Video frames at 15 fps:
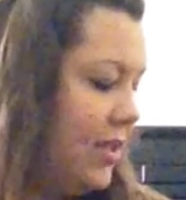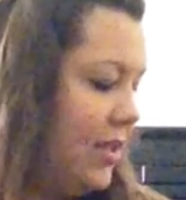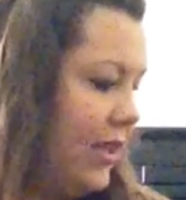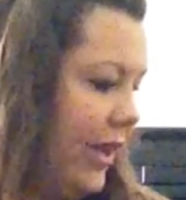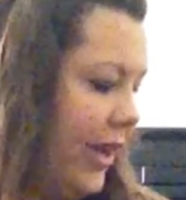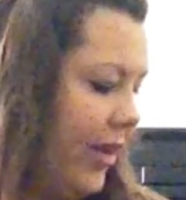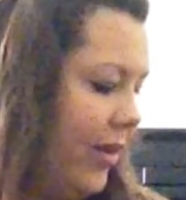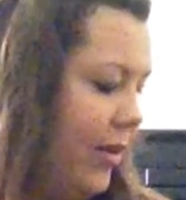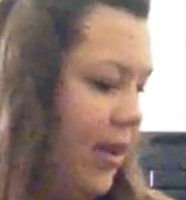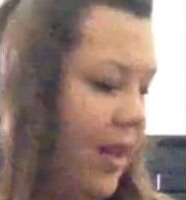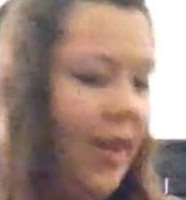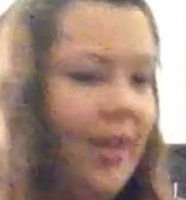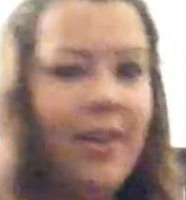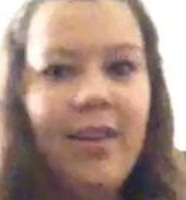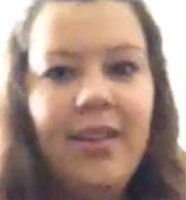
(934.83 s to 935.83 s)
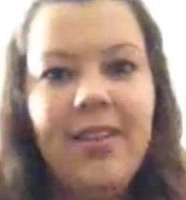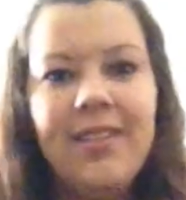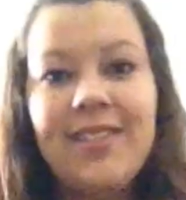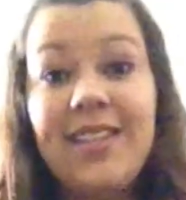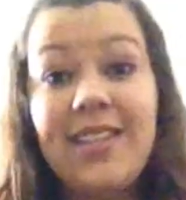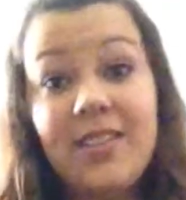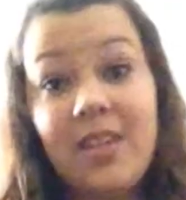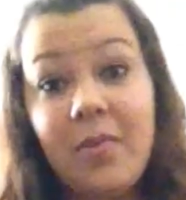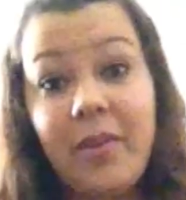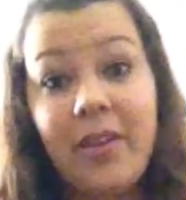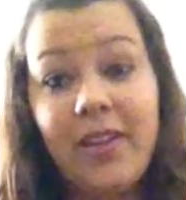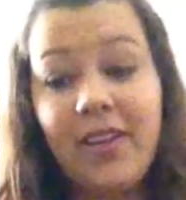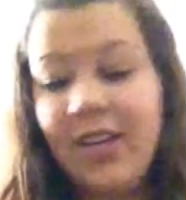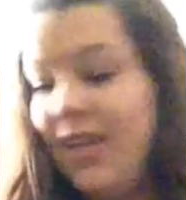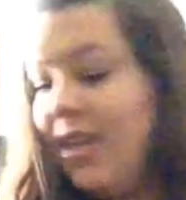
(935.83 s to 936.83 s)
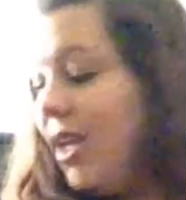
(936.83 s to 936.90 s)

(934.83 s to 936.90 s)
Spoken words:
yeah, it's not that big.